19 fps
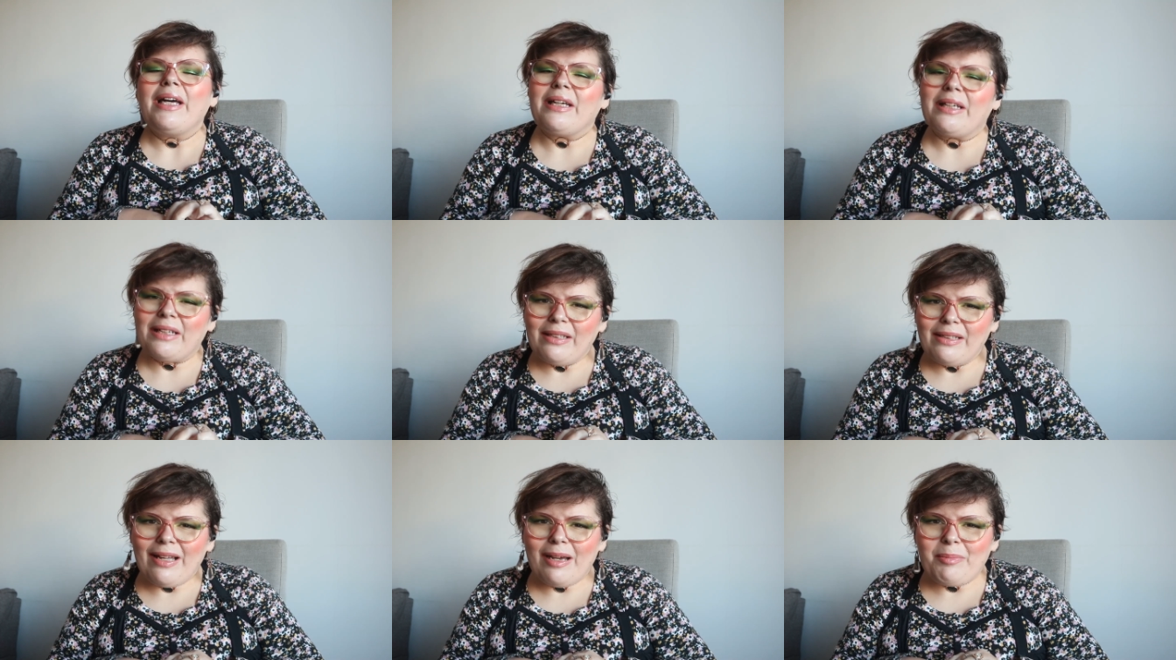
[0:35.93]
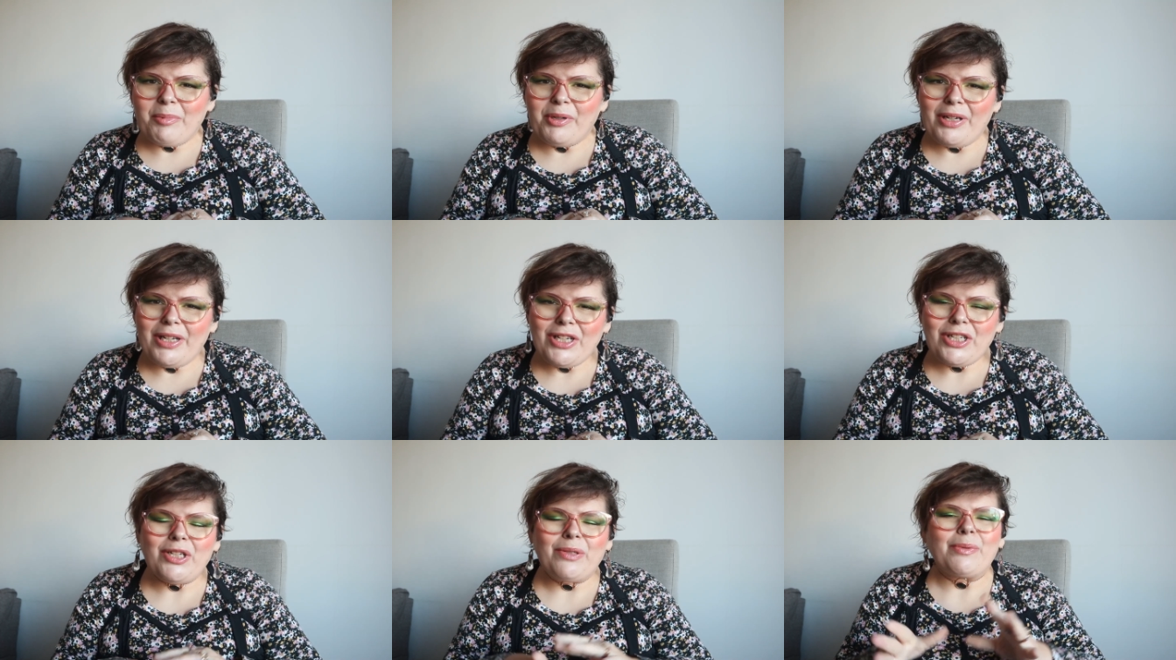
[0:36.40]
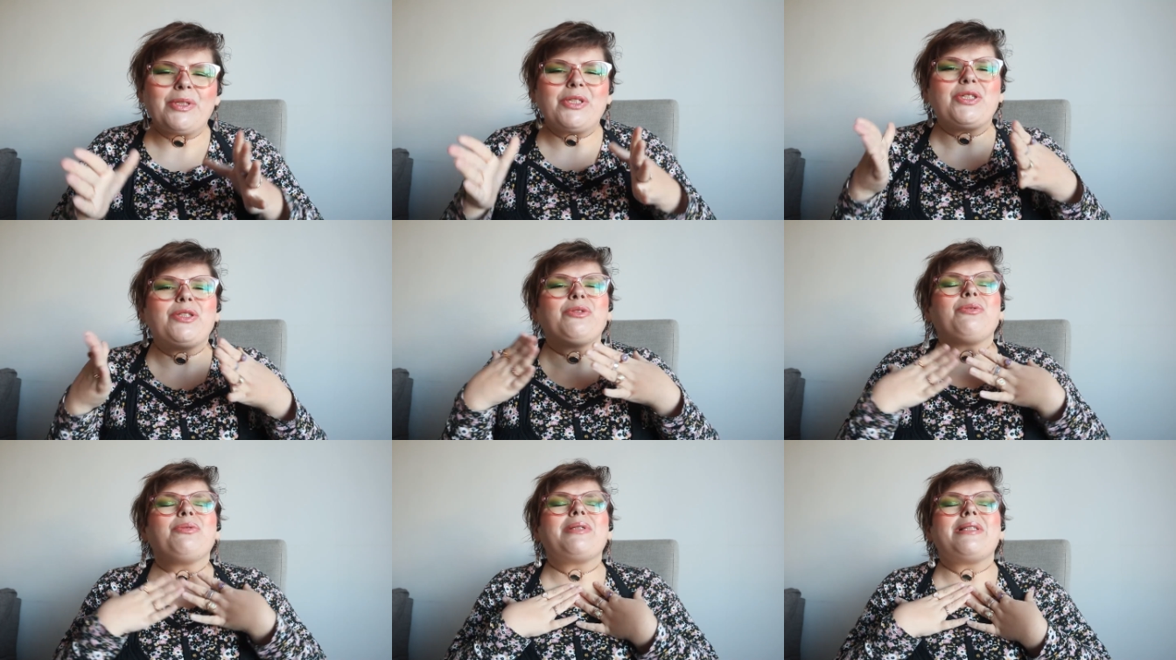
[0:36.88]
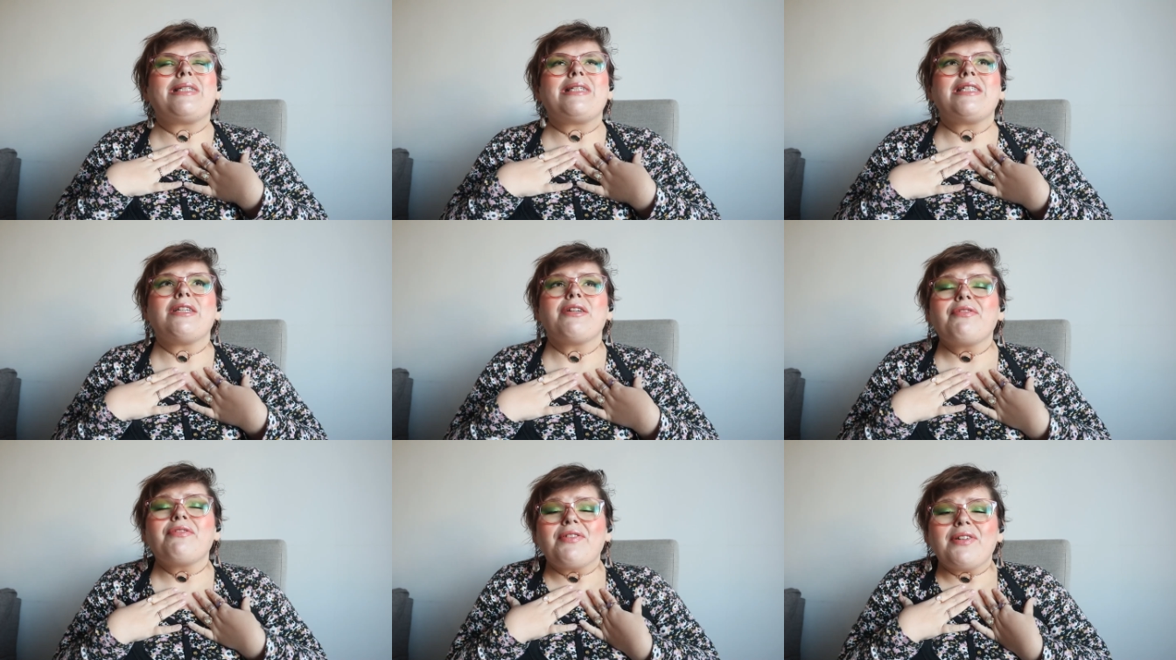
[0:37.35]
in collaboration with two
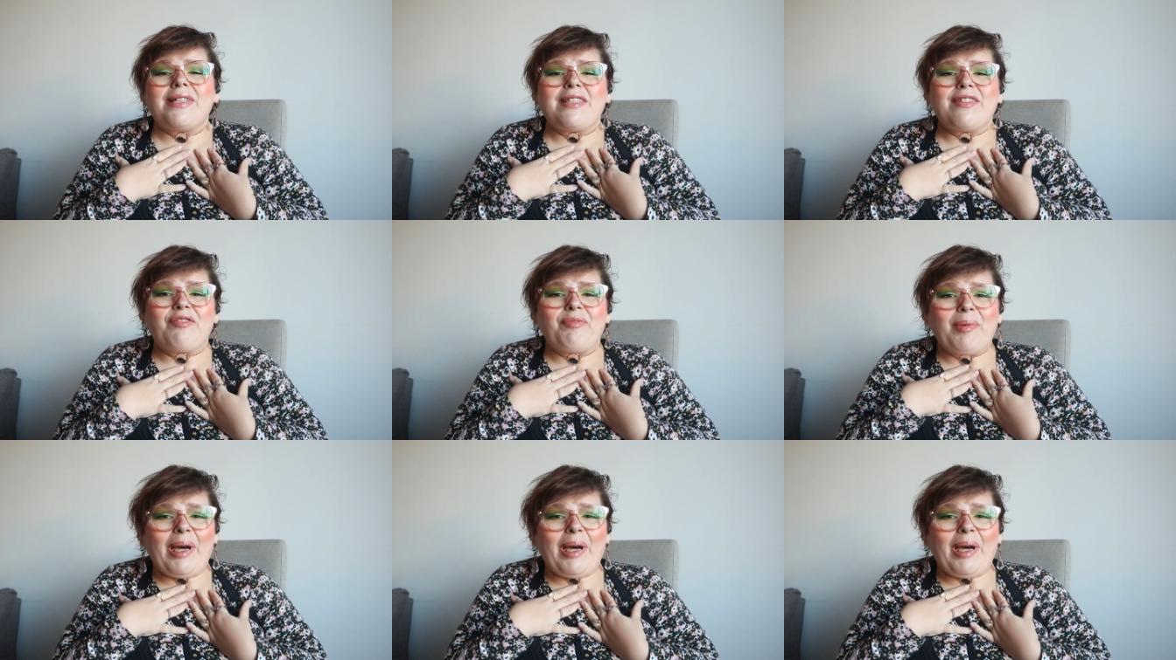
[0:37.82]
dear friends of